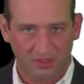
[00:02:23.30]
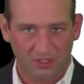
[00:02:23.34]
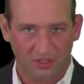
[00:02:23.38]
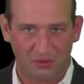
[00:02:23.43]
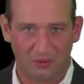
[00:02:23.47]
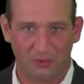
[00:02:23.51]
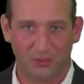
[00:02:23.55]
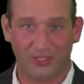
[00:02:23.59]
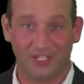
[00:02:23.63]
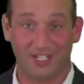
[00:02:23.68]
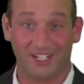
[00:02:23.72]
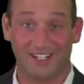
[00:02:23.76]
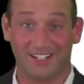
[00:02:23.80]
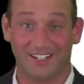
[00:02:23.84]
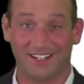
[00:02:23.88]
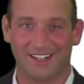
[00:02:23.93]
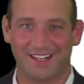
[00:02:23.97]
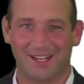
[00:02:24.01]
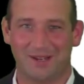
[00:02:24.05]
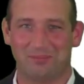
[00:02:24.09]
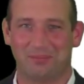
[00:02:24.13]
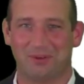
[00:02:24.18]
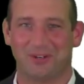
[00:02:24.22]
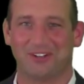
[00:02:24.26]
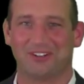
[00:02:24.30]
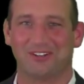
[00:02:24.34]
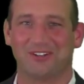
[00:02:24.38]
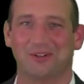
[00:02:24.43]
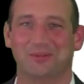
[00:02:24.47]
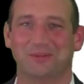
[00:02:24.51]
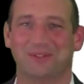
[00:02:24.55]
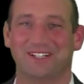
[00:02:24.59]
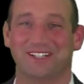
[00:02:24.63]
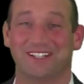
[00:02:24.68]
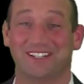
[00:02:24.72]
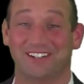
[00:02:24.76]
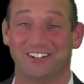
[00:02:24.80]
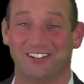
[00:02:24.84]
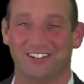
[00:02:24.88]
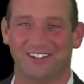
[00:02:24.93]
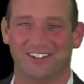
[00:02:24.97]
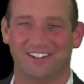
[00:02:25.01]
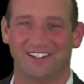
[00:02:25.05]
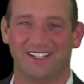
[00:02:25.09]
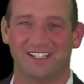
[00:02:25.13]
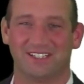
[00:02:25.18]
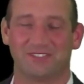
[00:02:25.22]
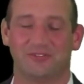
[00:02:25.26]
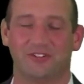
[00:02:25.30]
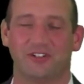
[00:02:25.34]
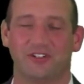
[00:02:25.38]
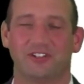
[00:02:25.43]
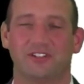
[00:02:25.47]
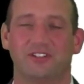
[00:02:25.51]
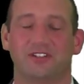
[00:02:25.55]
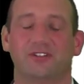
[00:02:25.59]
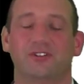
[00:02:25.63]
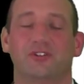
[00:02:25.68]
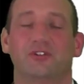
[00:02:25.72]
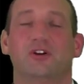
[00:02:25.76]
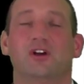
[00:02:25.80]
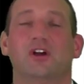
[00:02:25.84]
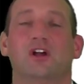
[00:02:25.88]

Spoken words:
we'll get into that part a little bit later. That's fun too.